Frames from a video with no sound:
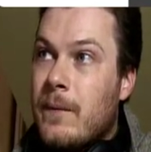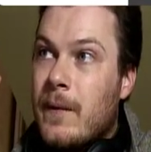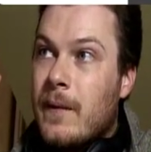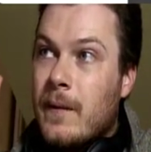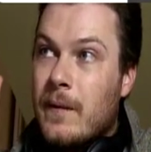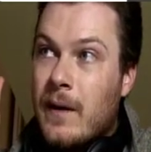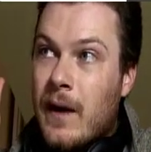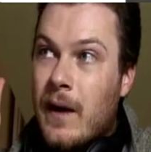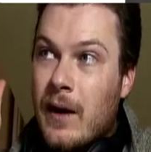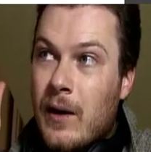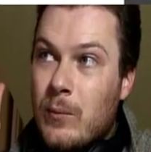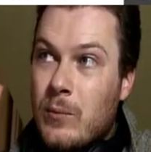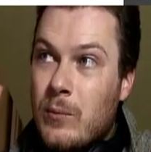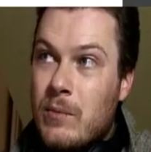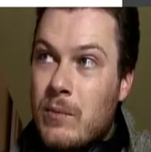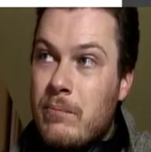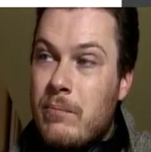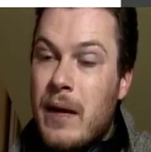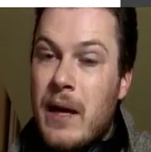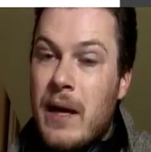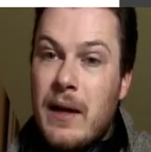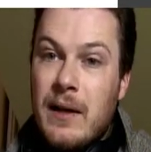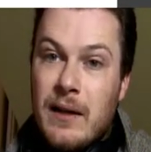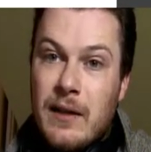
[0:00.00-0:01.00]
Now I'm
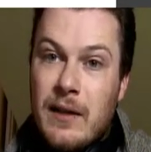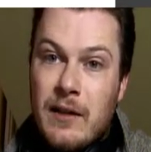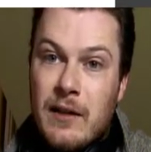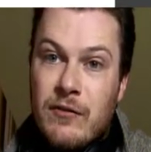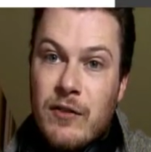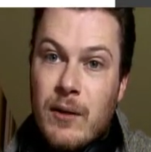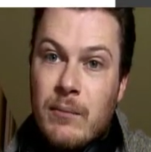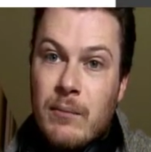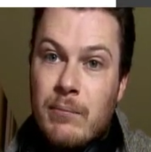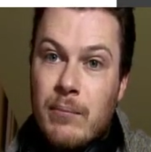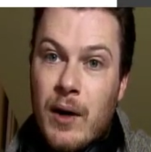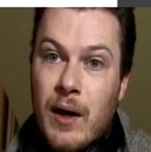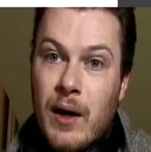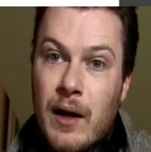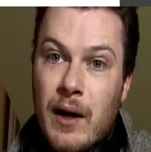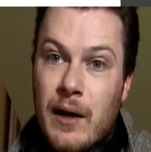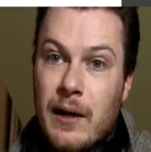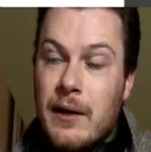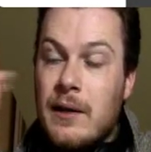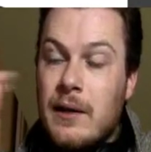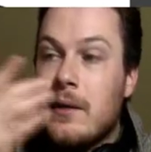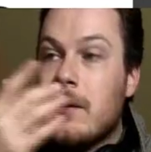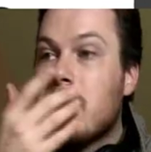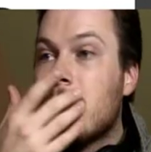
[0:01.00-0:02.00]
debating if I
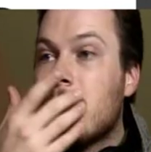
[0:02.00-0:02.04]
buy,